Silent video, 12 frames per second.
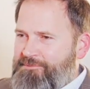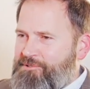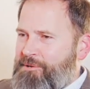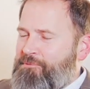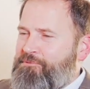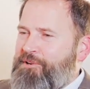
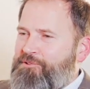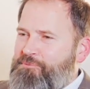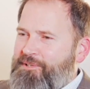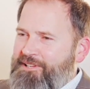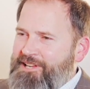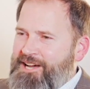So I'm a
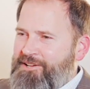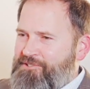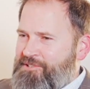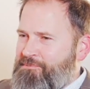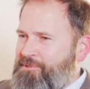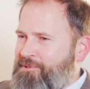freshman in
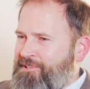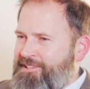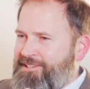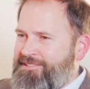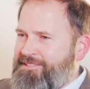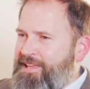college. I'm doing
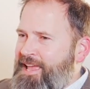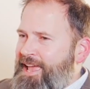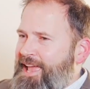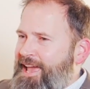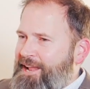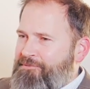this,
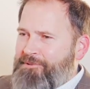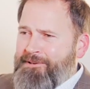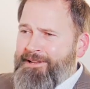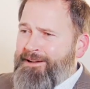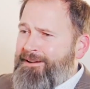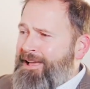and I
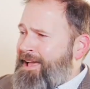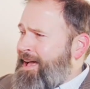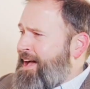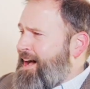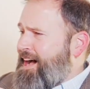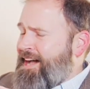figured out
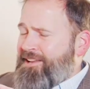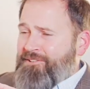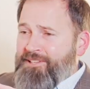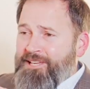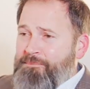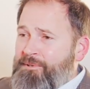I
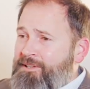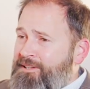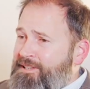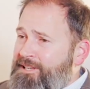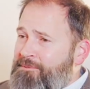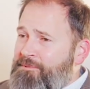don't like being
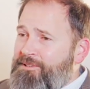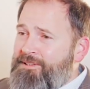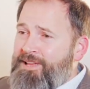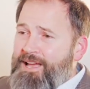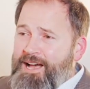on camera.